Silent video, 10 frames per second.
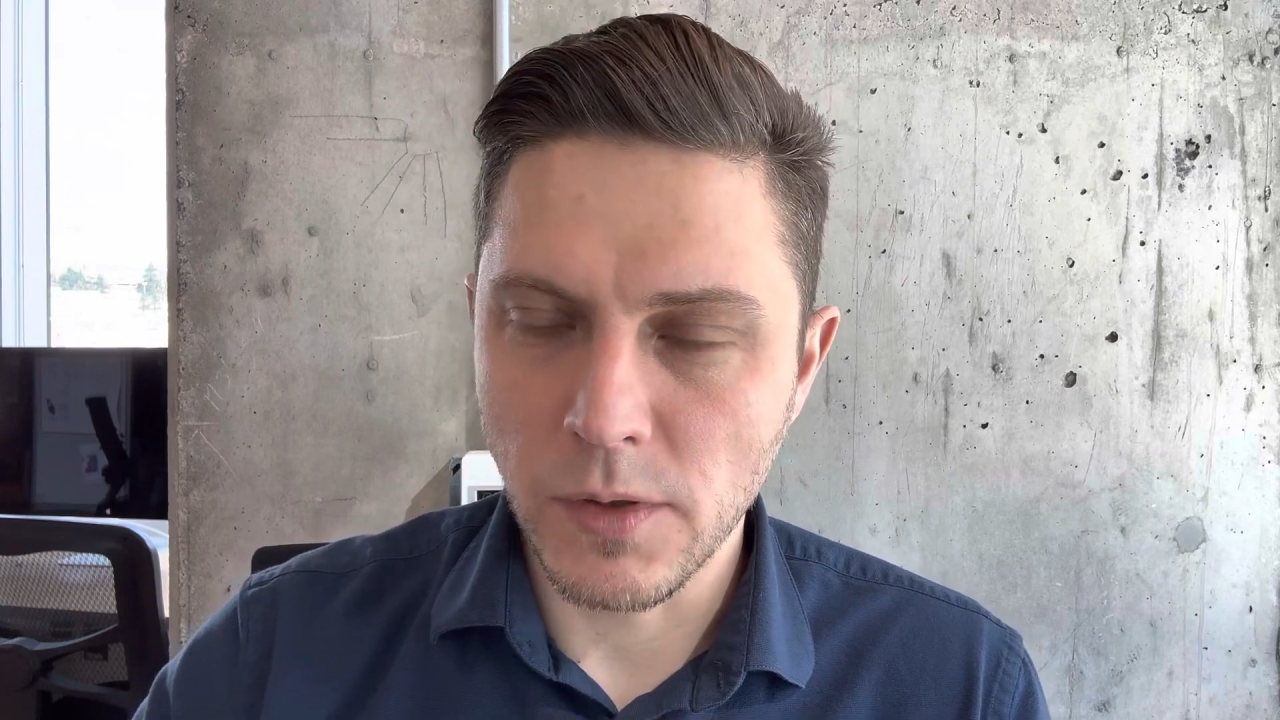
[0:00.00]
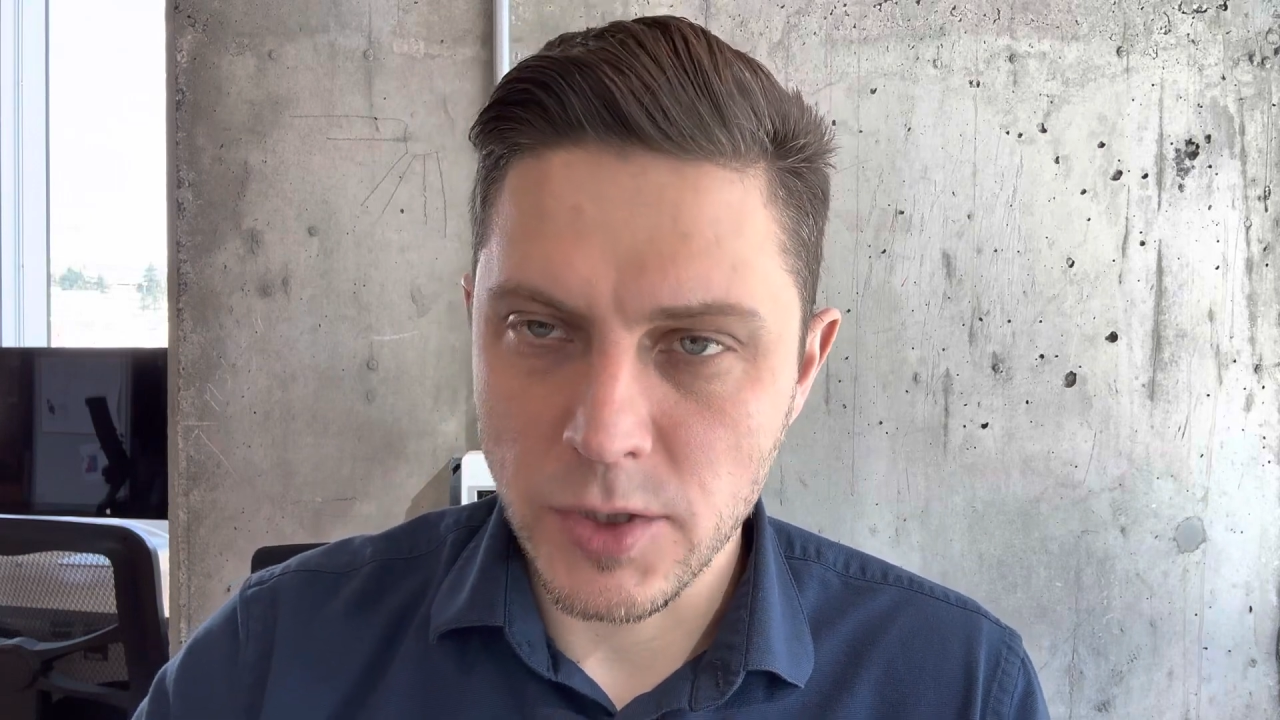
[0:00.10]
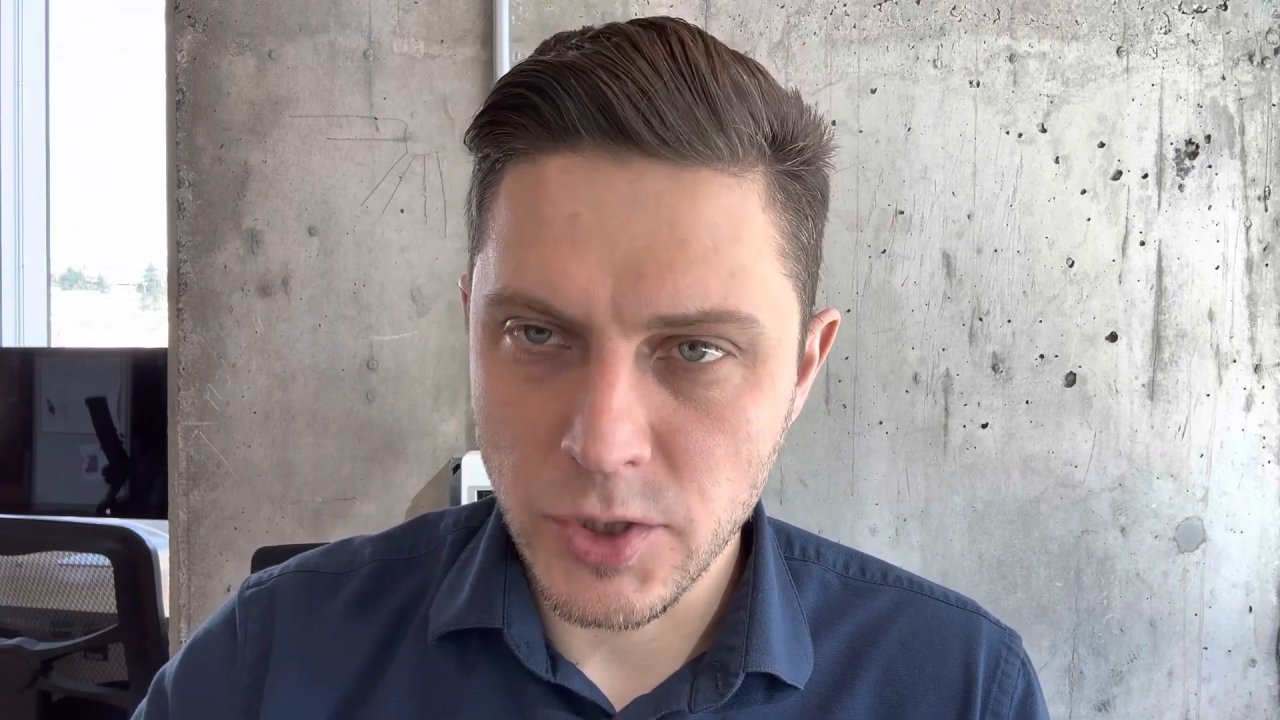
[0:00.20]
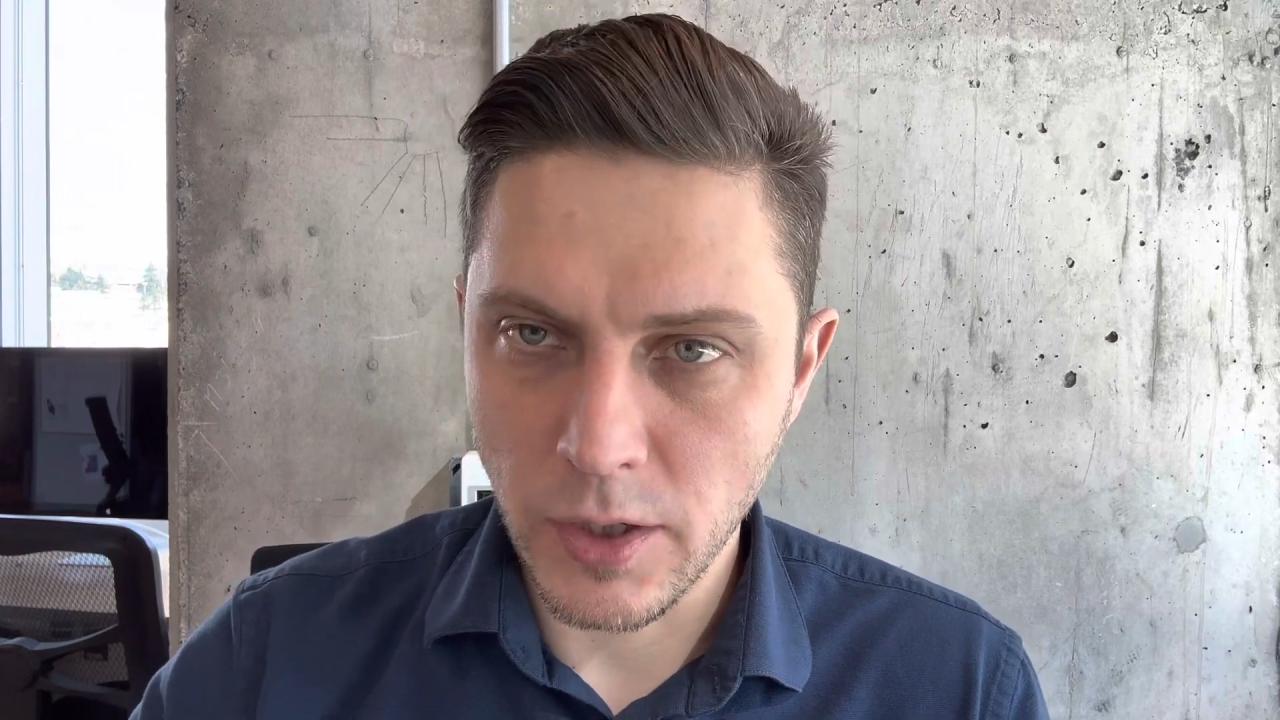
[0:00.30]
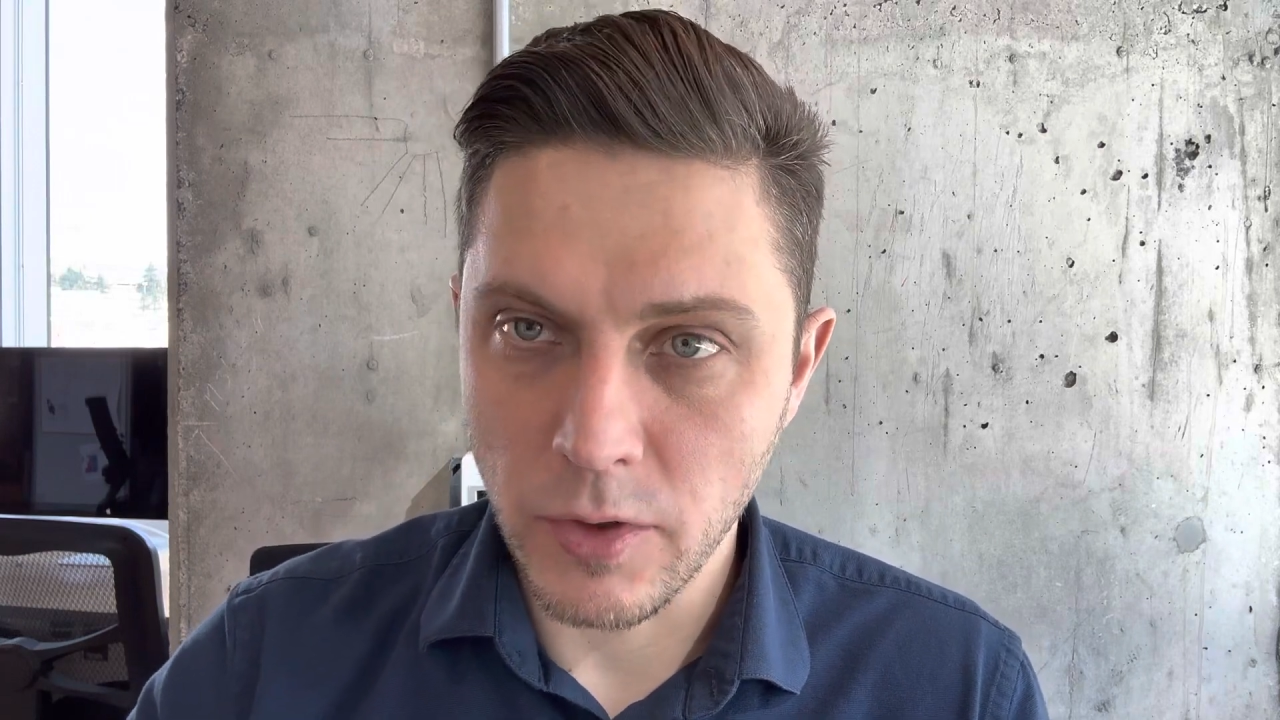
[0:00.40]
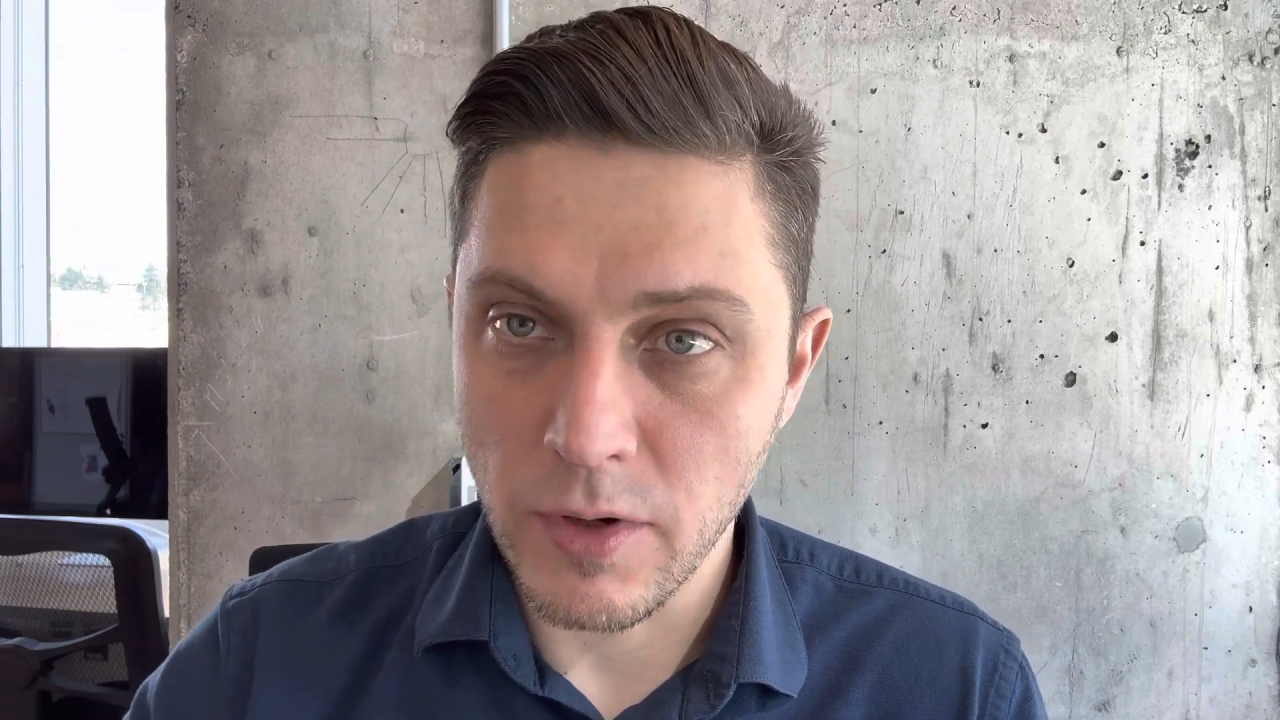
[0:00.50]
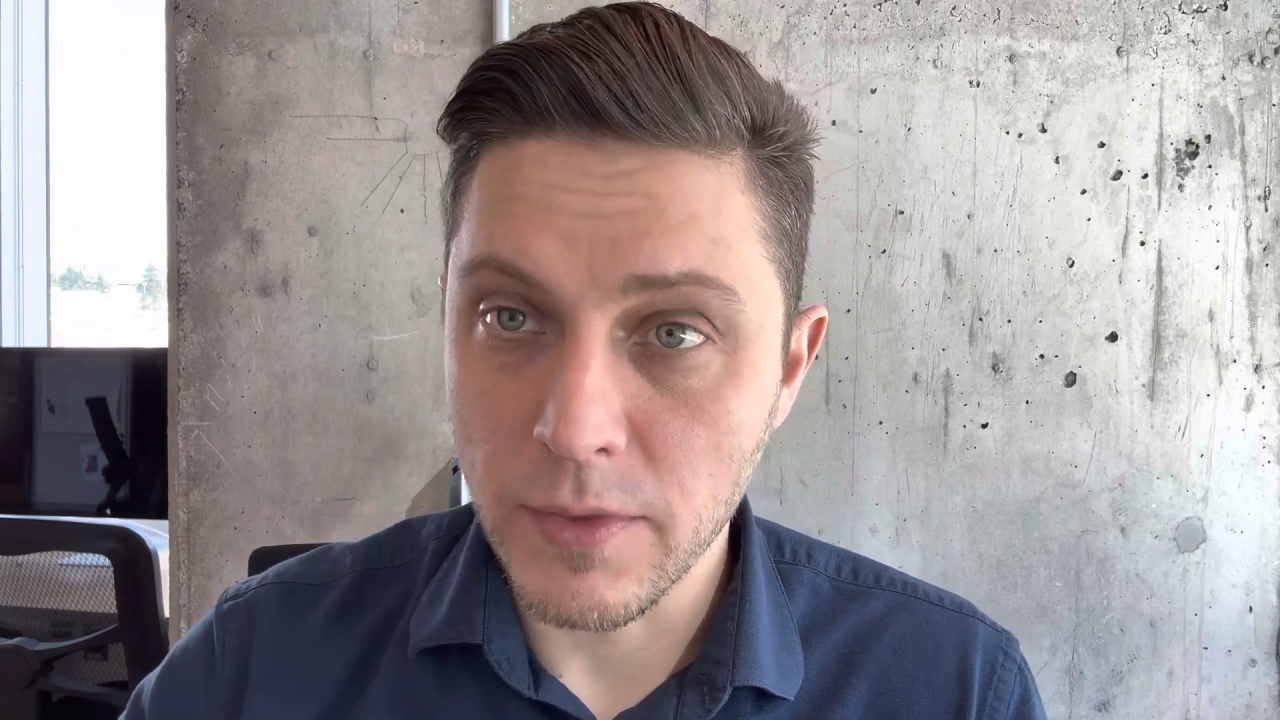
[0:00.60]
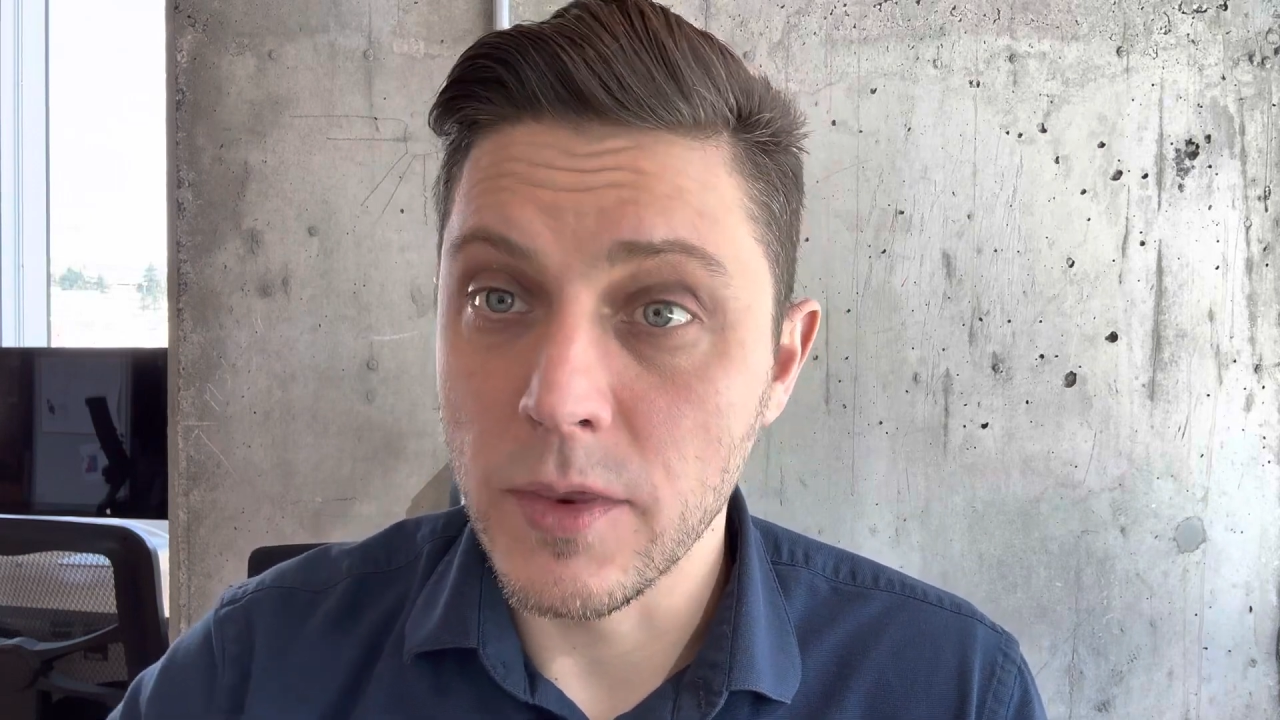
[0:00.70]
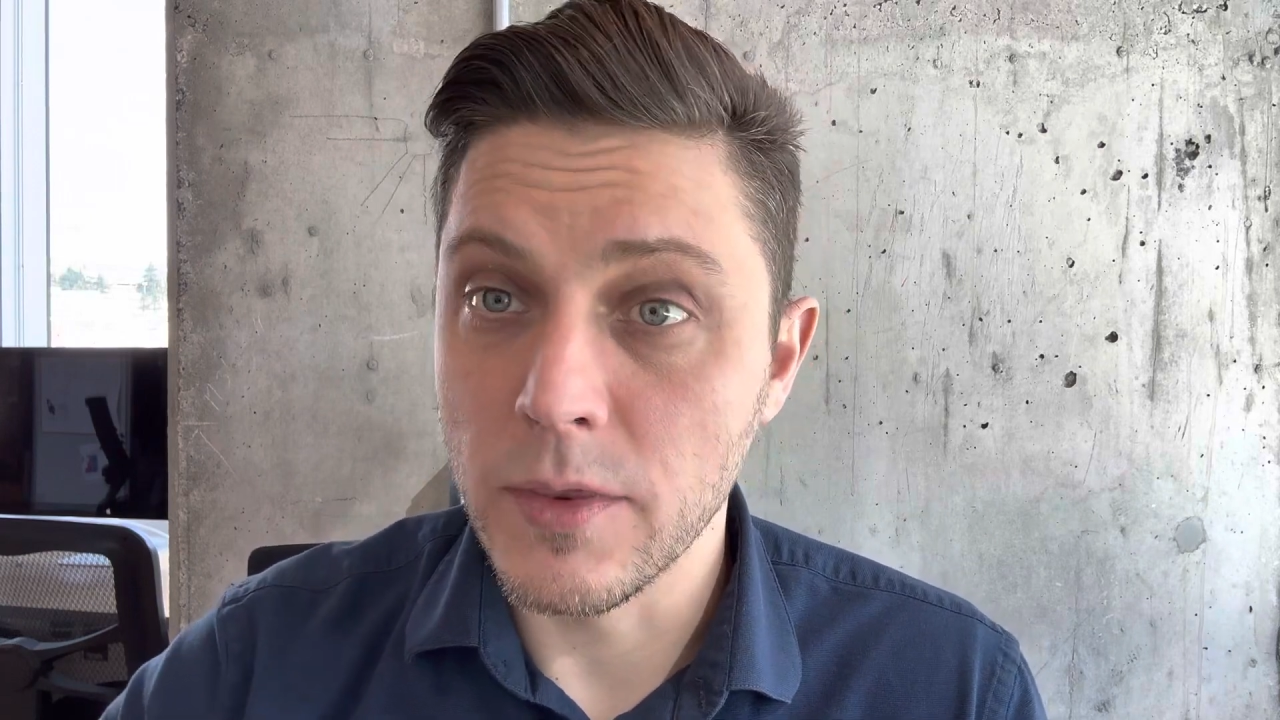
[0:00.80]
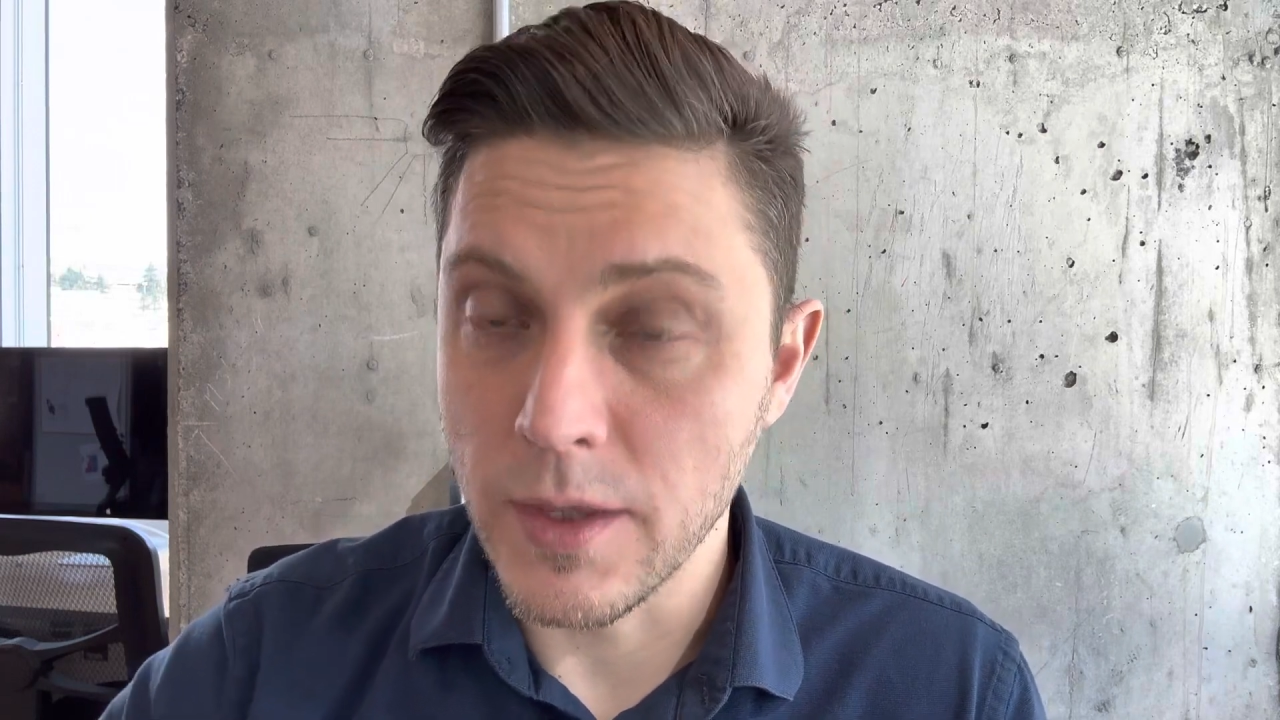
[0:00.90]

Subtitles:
launching in Ukraine,